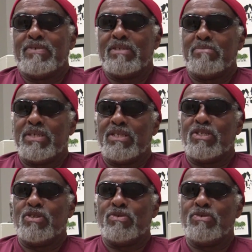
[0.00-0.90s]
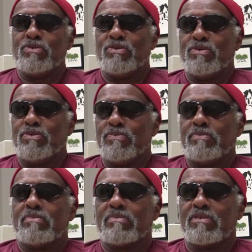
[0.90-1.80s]
would be to
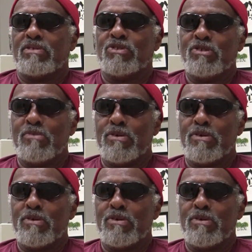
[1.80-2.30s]
do